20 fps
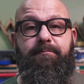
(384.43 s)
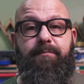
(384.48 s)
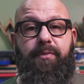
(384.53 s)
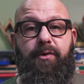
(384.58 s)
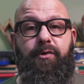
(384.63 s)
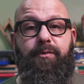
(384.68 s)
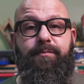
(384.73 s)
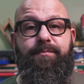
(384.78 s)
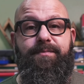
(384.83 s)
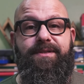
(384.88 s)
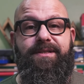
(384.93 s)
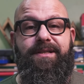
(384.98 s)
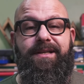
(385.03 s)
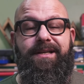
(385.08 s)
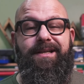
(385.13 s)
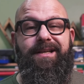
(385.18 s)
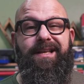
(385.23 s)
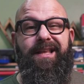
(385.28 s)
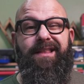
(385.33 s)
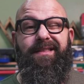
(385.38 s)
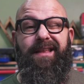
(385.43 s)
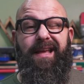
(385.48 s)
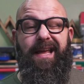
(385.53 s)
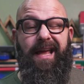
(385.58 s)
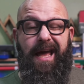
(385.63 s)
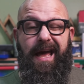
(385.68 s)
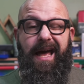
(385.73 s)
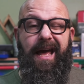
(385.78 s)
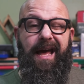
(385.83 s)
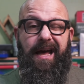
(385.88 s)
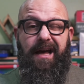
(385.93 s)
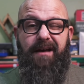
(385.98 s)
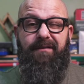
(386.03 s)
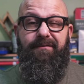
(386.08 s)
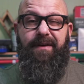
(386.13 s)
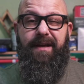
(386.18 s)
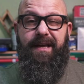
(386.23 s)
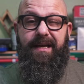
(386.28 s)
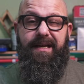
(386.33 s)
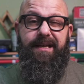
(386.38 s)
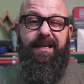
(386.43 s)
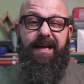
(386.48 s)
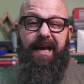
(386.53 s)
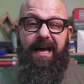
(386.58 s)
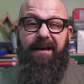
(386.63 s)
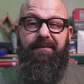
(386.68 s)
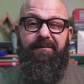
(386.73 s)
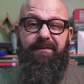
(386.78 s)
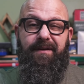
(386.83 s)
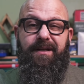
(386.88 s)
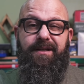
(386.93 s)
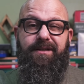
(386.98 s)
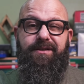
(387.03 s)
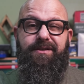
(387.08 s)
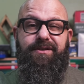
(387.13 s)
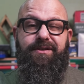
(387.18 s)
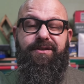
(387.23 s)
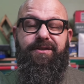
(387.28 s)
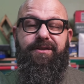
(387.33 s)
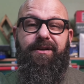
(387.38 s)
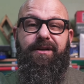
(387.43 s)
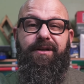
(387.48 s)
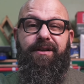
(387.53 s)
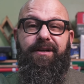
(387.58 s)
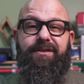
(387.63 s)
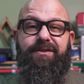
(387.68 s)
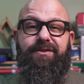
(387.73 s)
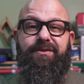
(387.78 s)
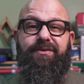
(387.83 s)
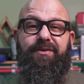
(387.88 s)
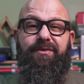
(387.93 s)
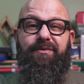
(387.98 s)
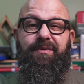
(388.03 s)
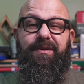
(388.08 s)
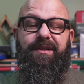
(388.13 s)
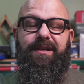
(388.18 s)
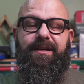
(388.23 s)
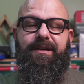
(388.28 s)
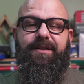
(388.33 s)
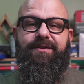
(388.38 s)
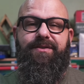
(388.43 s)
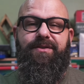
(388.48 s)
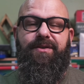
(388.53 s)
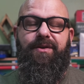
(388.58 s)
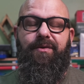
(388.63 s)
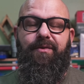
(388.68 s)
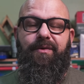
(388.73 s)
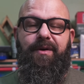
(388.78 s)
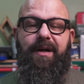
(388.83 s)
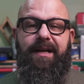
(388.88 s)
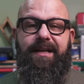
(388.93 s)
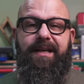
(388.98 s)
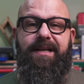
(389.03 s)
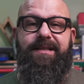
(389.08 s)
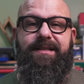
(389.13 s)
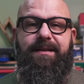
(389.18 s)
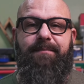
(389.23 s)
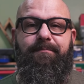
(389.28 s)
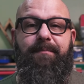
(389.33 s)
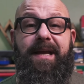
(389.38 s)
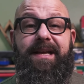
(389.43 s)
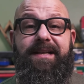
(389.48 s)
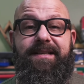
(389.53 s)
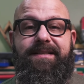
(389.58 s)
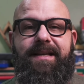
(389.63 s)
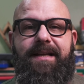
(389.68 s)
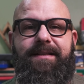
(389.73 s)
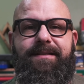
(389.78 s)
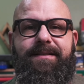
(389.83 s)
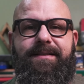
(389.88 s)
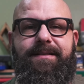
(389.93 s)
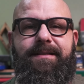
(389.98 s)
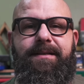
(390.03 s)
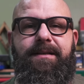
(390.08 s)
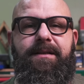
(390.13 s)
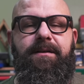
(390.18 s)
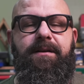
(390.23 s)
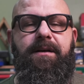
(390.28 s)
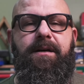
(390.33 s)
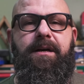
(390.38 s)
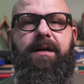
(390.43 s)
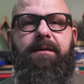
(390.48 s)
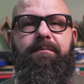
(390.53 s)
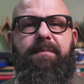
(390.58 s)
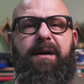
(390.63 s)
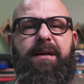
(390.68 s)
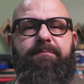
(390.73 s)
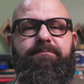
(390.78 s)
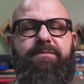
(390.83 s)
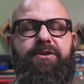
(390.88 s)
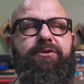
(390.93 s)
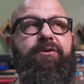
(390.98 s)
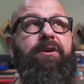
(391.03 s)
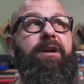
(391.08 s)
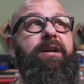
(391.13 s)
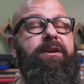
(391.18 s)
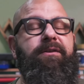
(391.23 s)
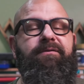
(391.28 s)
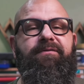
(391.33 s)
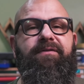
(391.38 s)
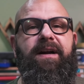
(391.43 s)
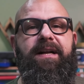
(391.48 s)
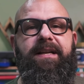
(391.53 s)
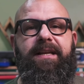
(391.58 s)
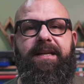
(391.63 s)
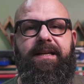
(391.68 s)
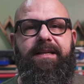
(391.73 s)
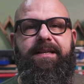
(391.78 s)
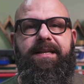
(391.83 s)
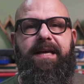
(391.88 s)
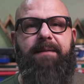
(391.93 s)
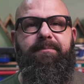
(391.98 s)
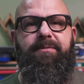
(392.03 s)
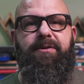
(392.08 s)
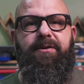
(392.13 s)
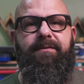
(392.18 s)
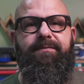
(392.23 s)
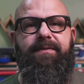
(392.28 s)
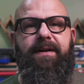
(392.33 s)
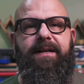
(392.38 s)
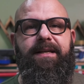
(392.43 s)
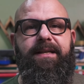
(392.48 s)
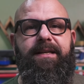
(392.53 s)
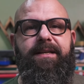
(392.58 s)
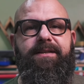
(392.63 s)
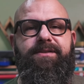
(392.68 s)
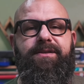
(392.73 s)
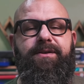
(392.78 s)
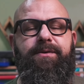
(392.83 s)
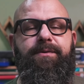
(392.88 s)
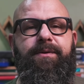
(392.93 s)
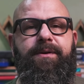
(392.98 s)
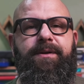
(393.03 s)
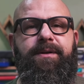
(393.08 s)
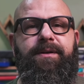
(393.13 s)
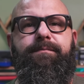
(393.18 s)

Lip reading: booms, they have a 1/2 inch screw in there, so I guess it makes sense. I'm sure I could find an adapter if I needed to.